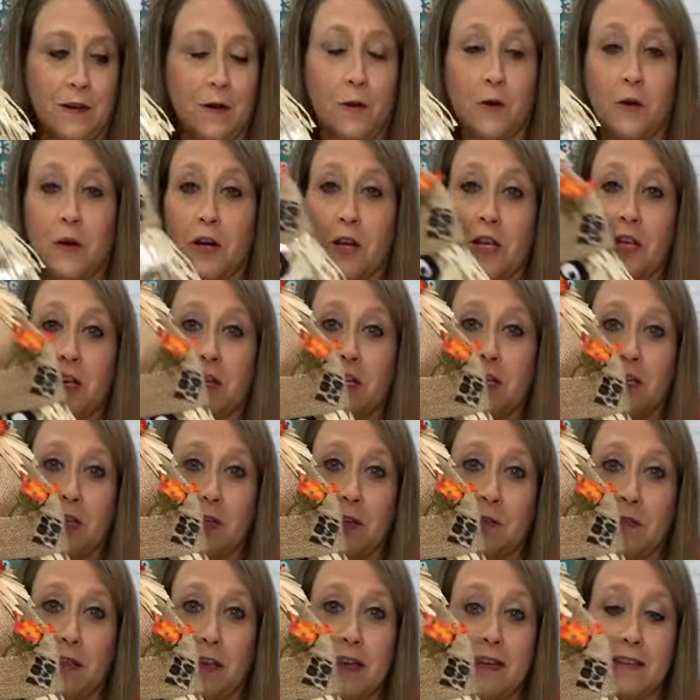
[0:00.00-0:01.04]
Or you could
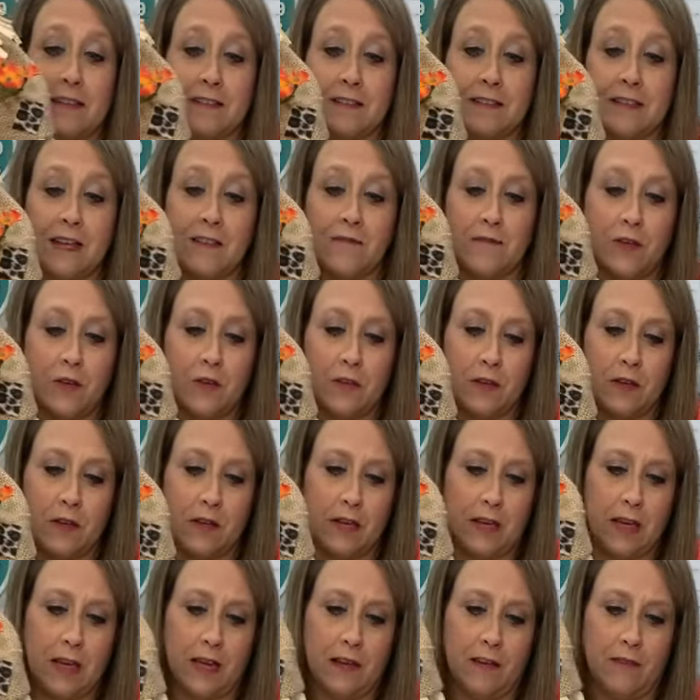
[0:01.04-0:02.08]
do this if you
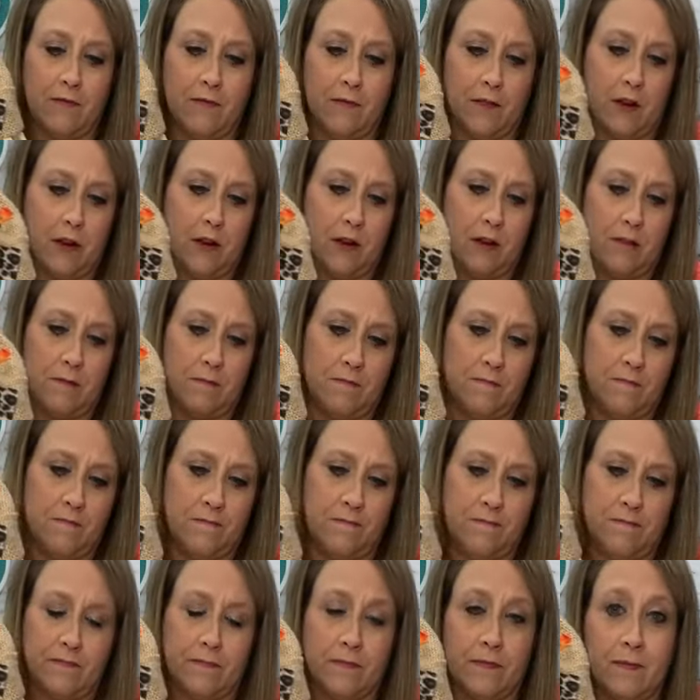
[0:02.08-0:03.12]
could get it from
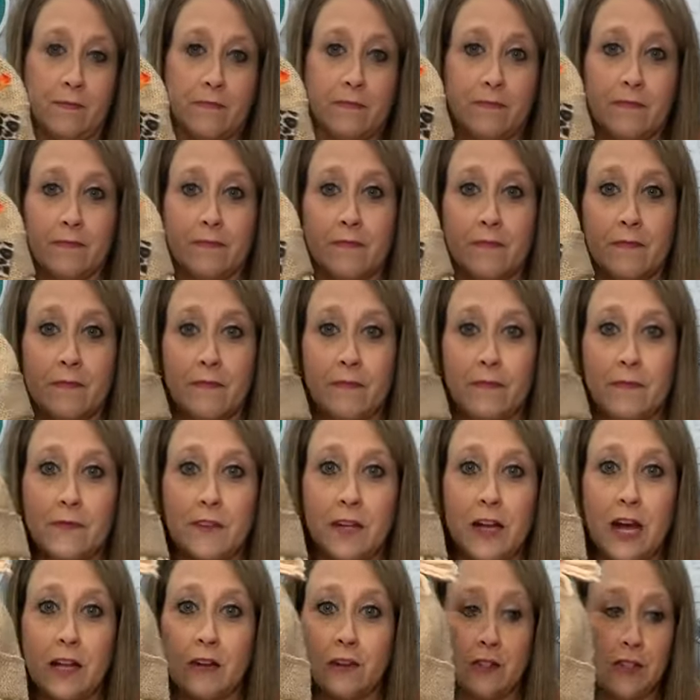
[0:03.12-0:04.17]

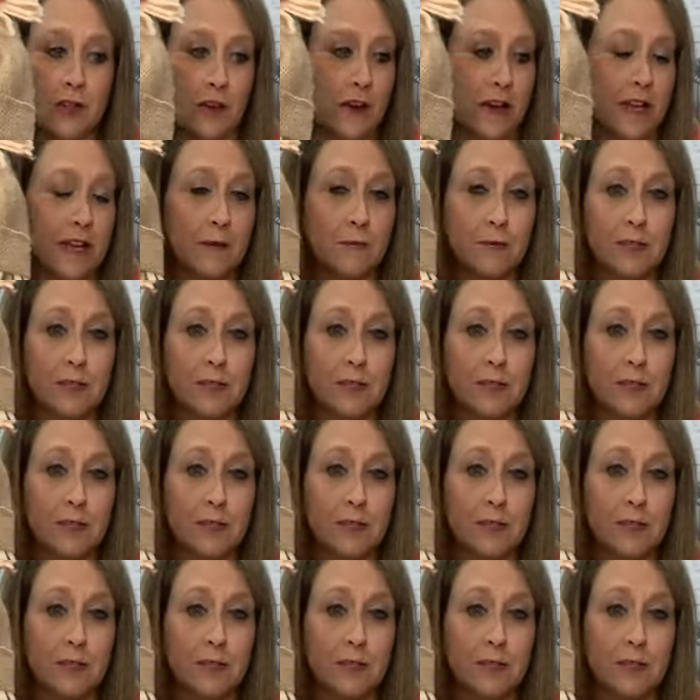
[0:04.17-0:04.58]
Dollar Tree.